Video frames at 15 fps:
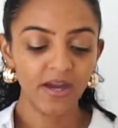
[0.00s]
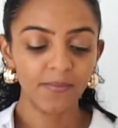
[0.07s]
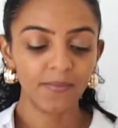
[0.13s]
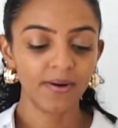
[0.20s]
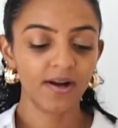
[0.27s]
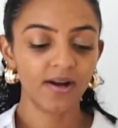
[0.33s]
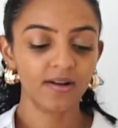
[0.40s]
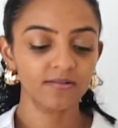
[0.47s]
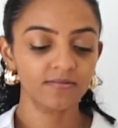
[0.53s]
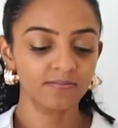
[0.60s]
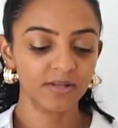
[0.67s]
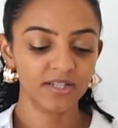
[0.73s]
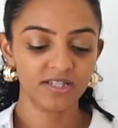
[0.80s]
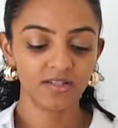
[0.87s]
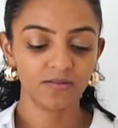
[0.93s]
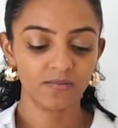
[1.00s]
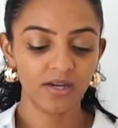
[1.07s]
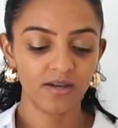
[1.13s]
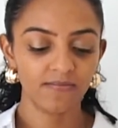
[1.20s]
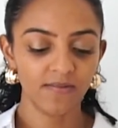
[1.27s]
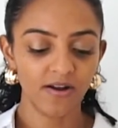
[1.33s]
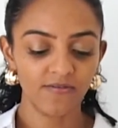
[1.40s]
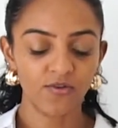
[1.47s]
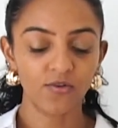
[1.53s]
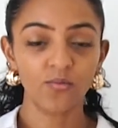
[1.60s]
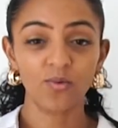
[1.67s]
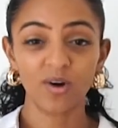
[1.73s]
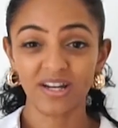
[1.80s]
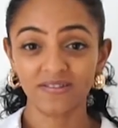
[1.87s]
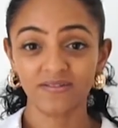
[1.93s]
but I must admit I've got
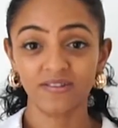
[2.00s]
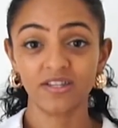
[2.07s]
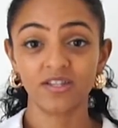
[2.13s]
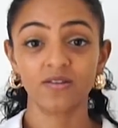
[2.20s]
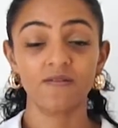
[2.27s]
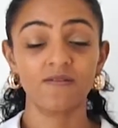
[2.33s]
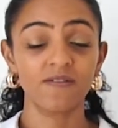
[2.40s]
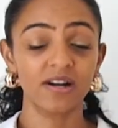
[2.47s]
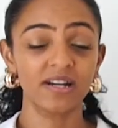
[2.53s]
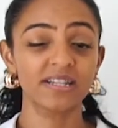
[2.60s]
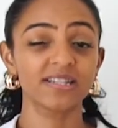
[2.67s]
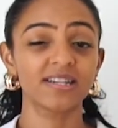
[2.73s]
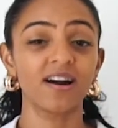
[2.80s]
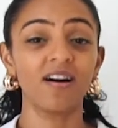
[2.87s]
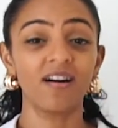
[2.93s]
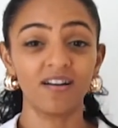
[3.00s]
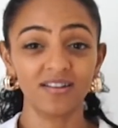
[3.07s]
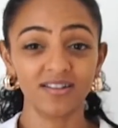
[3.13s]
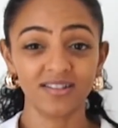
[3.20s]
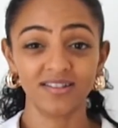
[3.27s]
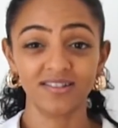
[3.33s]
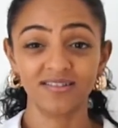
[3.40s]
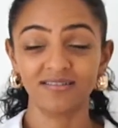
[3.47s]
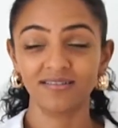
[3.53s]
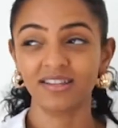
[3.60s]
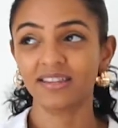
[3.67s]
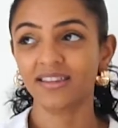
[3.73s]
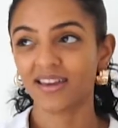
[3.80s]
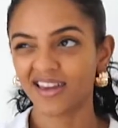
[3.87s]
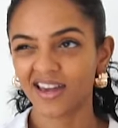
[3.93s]
wide feet, so I find it hard and
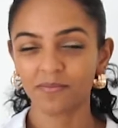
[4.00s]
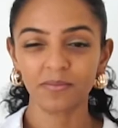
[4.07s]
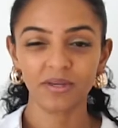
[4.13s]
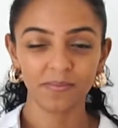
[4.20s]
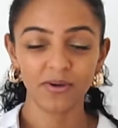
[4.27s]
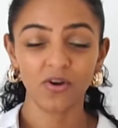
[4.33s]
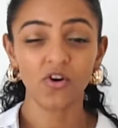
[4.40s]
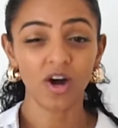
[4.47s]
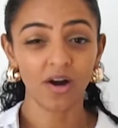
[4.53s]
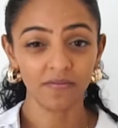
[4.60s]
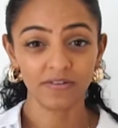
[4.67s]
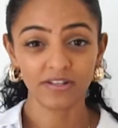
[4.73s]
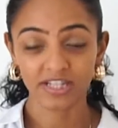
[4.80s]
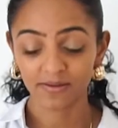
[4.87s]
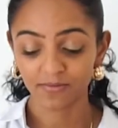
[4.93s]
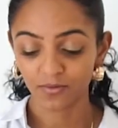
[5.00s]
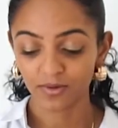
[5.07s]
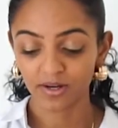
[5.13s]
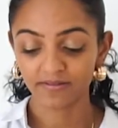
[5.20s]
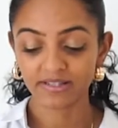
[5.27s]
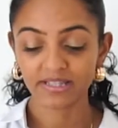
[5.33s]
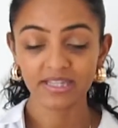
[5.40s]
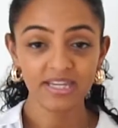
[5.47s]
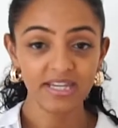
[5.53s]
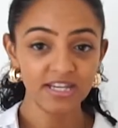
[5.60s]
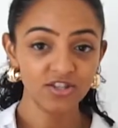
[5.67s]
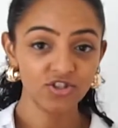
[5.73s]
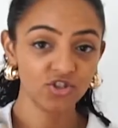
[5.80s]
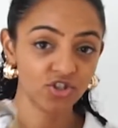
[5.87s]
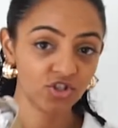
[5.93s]
they can be a bit uncomfortable, whereas
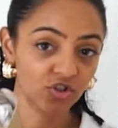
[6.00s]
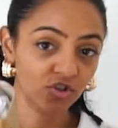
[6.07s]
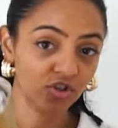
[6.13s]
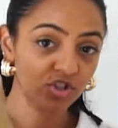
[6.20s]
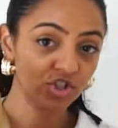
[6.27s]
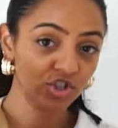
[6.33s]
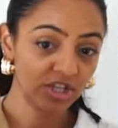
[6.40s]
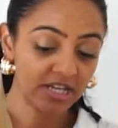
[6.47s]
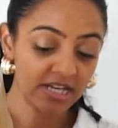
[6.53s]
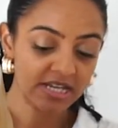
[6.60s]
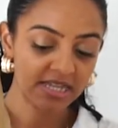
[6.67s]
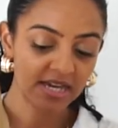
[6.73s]
these just look chic.